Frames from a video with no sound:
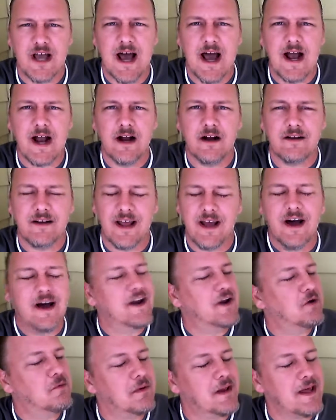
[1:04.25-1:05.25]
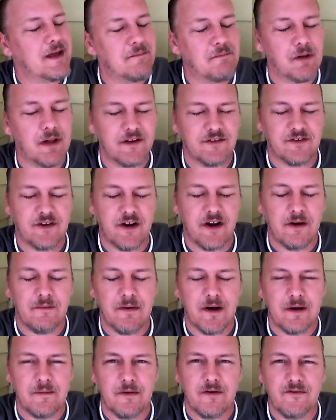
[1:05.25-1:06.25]
hired. Now, I don't blame President
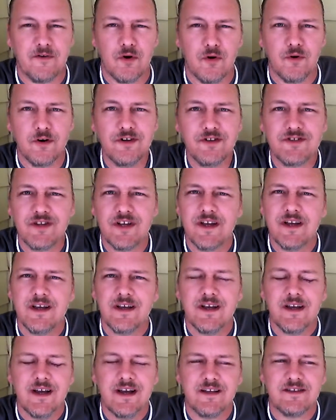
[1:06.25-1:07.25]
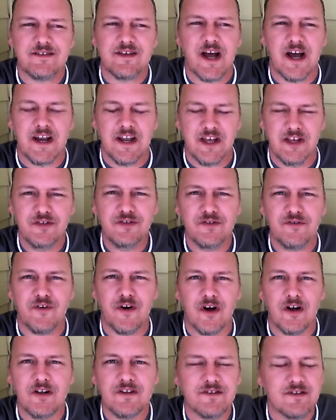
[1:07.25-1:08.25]
Obama, of course. It's not his
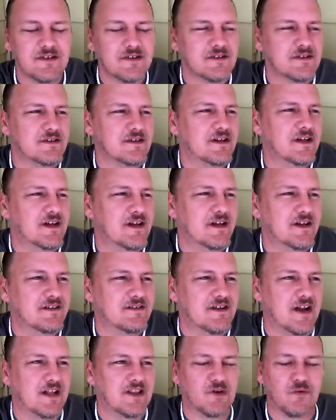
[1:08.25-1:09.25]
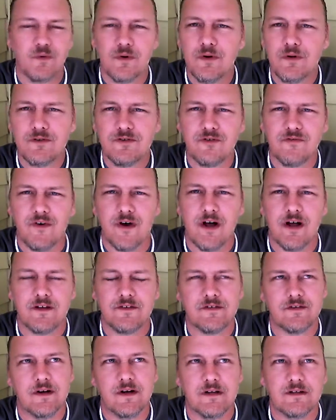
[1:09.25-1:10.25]
fault. Uh, it's not the world's
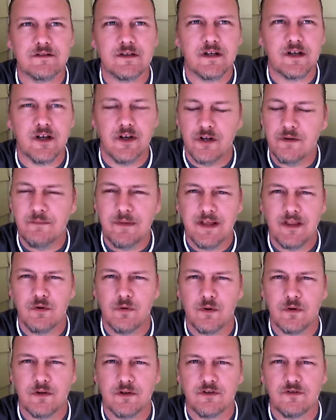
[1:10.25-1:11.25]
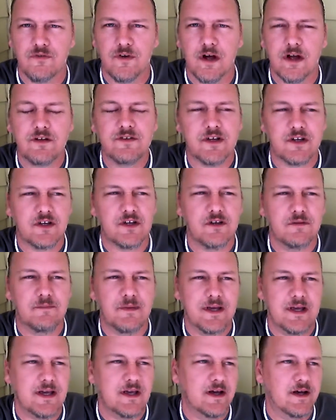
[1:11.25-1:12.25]
fault. Well, it could be the world's fault. It could
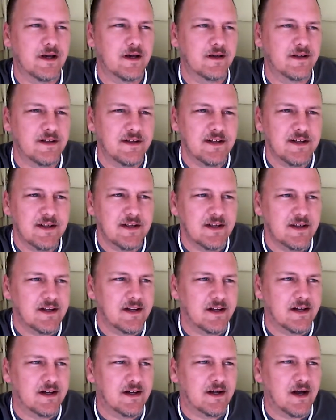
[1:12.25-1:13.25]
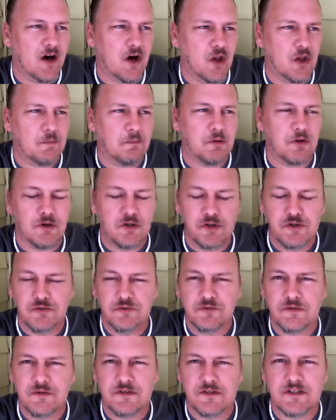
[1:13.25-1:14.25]
be uh, uh all the
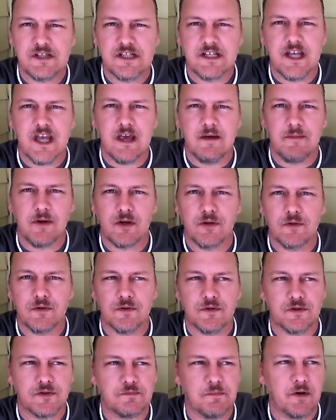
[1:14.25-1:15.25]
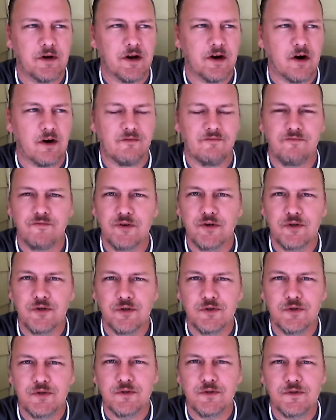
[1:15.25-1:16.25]
pollutants and chemicals put in our
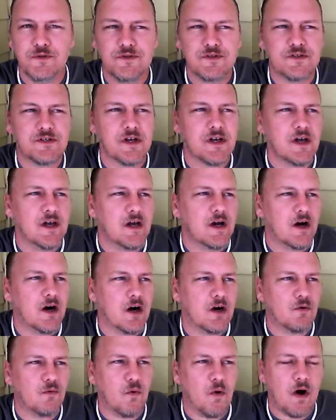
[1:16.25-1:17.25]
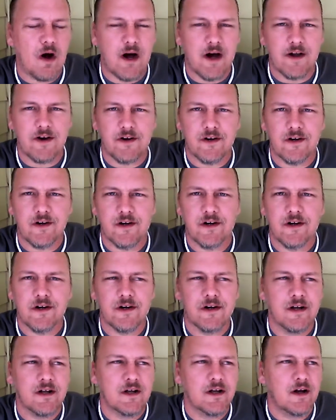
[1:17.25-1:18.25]
foods, our
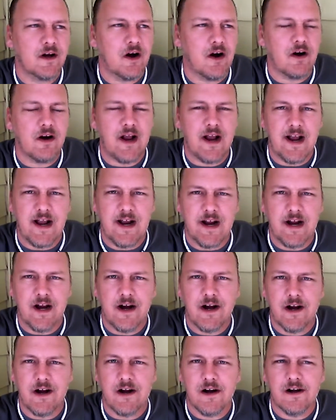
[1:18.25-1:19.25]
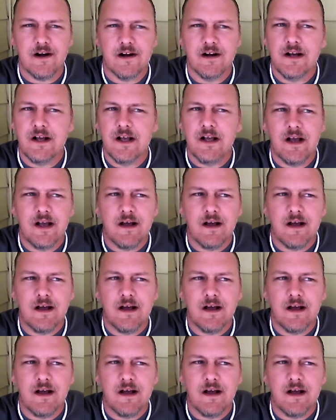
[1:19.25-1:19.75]
water, our air.